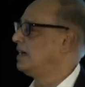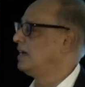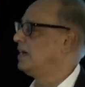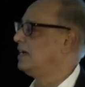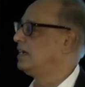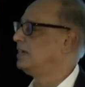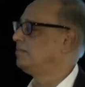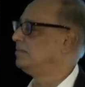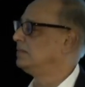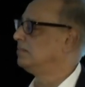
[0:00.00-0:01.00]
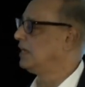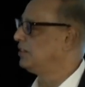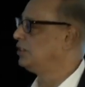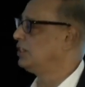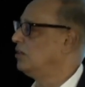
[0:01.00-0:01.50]

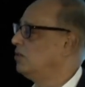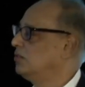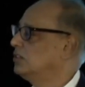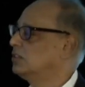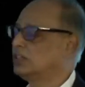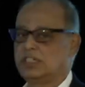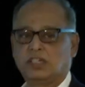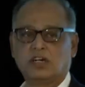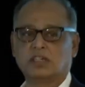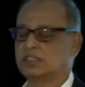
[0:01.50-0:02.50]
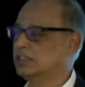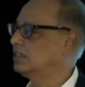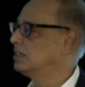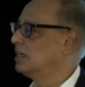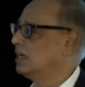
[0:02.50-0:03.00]
NGOs, kiosks.